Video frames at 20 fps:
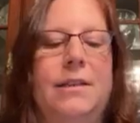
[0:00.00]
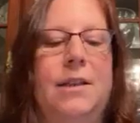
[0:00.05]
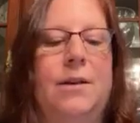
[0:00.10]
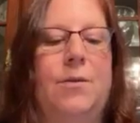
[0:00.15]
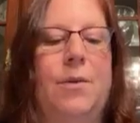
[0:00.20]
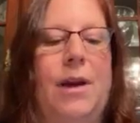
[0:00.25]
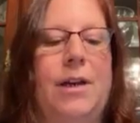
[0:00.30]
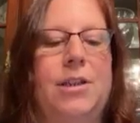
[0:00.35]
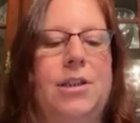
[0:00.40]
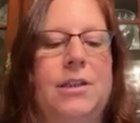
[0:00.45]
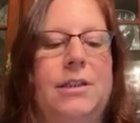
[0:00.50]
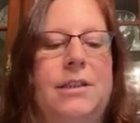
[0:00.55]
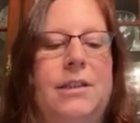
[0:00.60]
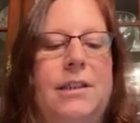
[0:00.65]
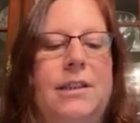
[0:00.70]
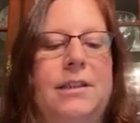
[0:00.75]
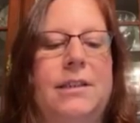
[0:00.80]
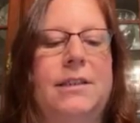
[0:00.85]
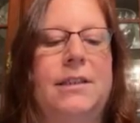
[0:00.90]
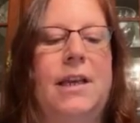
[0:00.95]
in
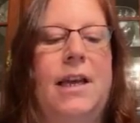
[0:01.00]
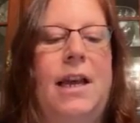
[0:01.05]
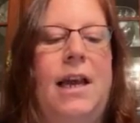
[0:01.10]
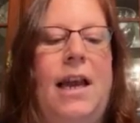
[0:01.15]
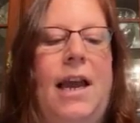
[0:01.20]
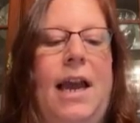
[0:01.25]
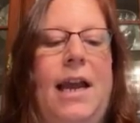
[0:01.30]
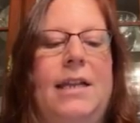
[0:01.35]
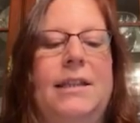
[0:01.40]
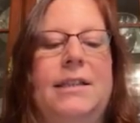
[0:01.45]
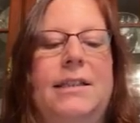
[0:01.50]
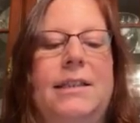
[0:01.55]
righteousness and